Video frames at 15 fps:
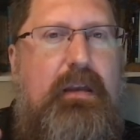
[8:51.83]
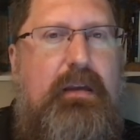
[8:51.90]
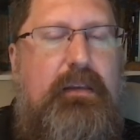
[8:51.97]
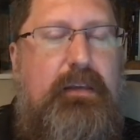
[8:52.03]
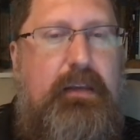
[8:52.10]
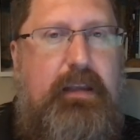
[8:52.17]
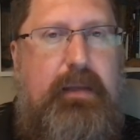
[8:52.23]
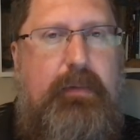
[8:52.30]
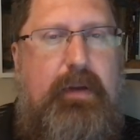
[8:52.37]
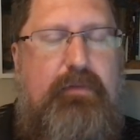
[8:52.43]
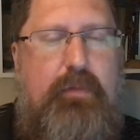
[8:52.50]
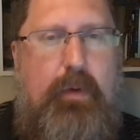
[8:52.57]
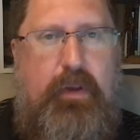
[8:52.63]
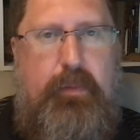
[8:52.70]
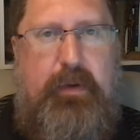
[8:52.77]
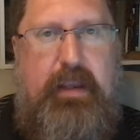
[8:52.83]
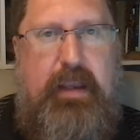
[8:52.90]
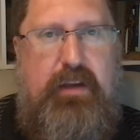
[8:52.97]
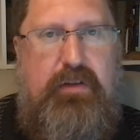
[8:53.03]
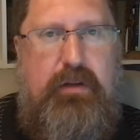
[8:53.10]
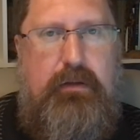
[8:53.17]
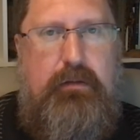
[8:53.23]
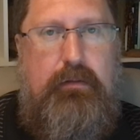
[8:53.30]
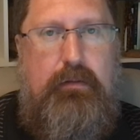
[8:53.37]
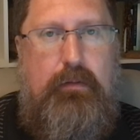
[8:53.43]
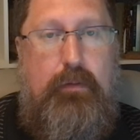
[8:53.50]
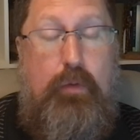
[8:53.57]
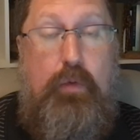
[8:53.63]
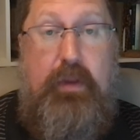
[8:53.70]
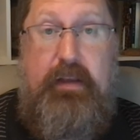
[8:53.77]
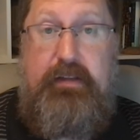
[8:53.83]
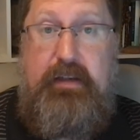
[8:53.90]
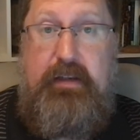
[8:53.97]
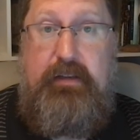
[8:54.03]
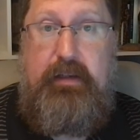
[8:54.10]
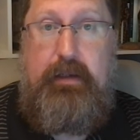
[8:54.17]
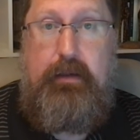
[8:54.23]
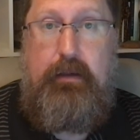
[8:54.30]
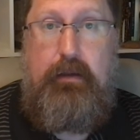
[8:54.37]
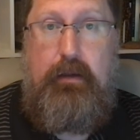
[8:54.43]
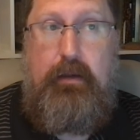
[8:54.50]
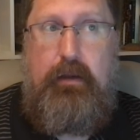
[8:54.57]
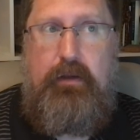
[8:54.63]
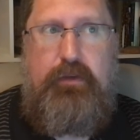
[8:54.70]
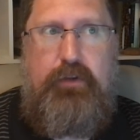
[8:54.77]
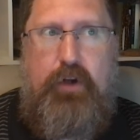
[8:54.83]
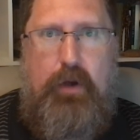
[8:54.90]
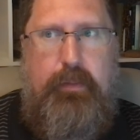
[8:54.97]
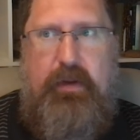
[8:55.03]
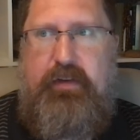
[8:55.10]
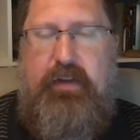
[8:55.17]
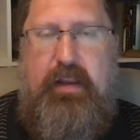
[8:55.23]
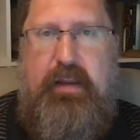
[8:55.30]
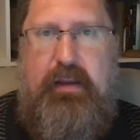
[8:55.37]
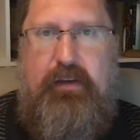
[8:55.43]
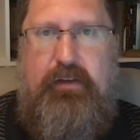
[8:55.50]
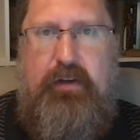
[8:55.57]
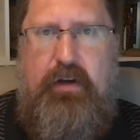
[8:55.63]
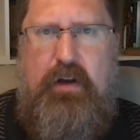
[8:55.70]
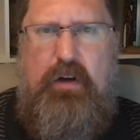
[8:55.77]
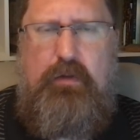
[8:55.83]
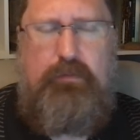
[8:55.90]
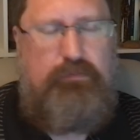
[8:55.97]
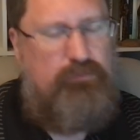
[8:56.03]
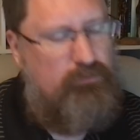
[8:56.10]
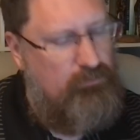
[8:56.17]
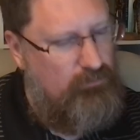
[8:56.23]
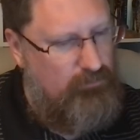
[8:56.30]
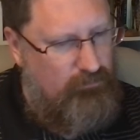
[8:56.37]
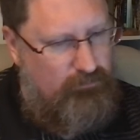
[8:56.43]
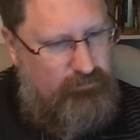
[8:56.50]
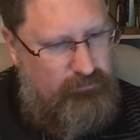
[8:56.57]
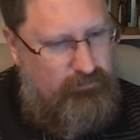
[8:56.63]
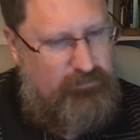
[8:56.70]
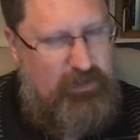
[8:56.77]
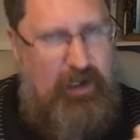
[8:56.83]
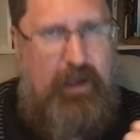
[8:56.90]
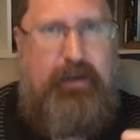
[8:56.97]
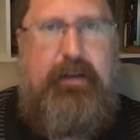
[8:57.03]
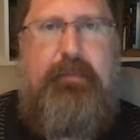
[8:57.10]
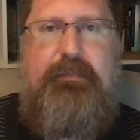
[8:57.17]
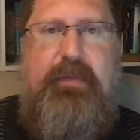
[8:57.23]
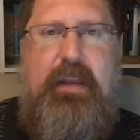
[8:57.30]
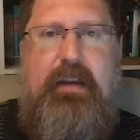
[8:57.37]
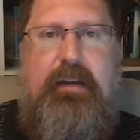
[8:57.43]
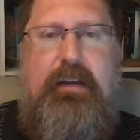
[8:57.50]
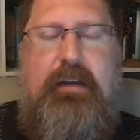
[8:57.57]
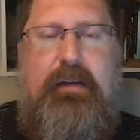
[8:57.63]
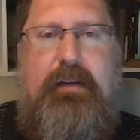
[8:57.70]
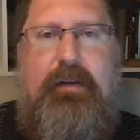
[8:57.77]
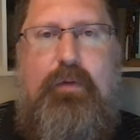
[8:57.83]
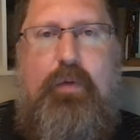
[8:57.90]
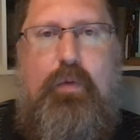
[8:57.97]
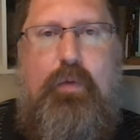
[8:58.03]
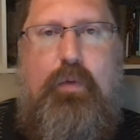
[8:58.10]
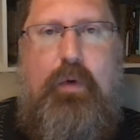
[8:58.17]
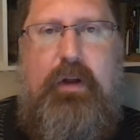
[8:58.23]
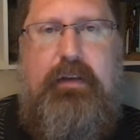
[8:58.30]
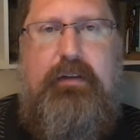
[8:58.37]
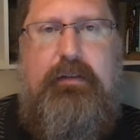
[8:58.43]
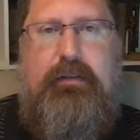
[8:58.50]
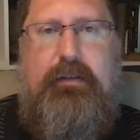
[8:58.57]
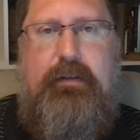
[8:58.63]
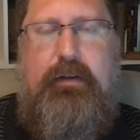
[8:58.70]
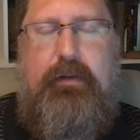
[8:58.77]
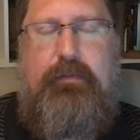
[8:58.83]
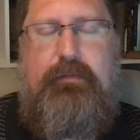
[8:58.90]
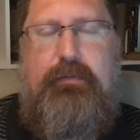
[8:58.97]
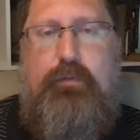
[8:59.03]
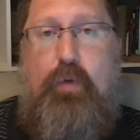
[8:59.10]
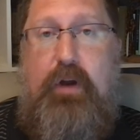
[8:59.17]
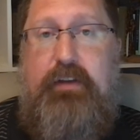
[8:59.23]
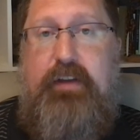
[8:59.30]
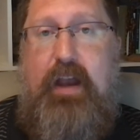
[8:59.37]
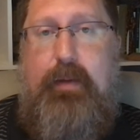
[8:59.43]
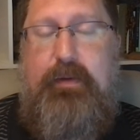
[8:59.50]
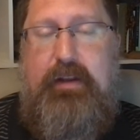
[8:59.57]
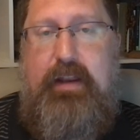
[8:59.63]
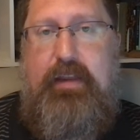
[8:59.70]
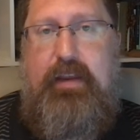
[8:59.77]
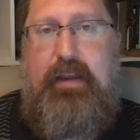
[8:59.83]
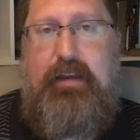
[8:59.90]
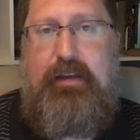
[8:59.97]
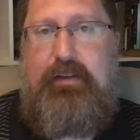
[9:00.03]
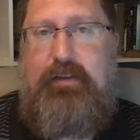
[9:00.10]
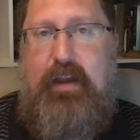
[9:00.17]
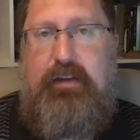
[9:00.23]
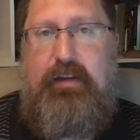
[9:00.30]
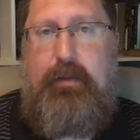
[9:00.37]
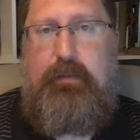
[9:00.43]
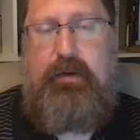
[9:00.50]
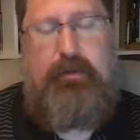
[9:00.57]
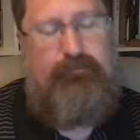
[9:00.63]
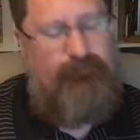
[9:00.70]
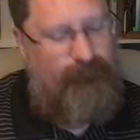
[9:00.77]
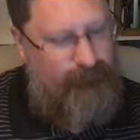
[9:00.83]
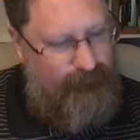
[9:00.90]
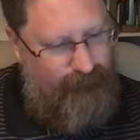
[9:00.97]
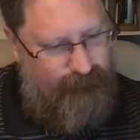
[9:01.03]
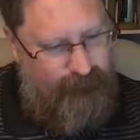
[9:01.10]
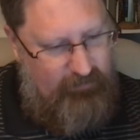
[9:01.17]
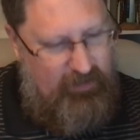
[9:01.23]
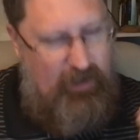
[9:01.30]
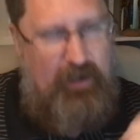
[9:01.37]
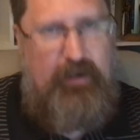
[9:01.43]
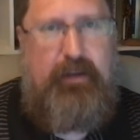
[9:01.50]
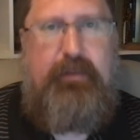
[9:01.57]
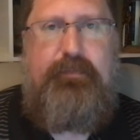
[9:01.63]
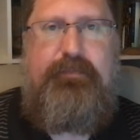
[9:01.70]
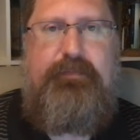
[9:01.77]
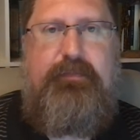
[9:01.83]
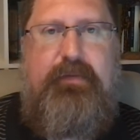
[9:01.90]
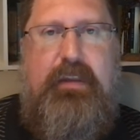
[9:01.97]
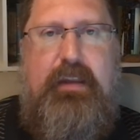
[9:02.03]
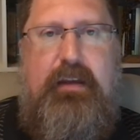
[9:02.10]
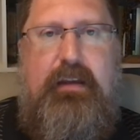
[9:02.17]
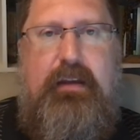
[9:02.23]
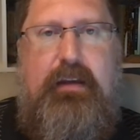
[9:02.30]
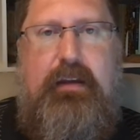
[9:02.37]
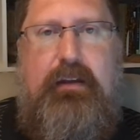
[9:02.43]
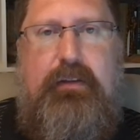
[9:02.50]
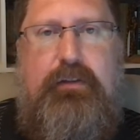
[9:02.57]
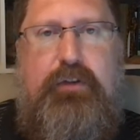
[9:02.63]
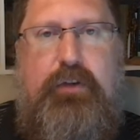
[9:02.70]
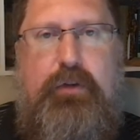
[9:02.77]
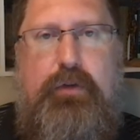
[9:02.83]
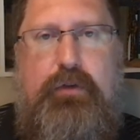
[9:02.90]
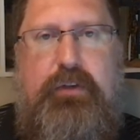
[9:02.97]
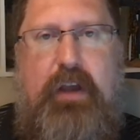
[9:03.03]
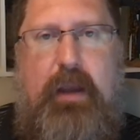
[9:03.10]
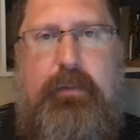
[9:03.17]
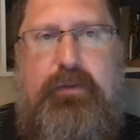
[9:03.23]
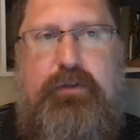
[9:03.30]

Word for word: Then it came time for multiplication. Ooh, that's easy. Zero plus anything is zero. Mm, got it. One uh, one times anything is that number. Got it. Two times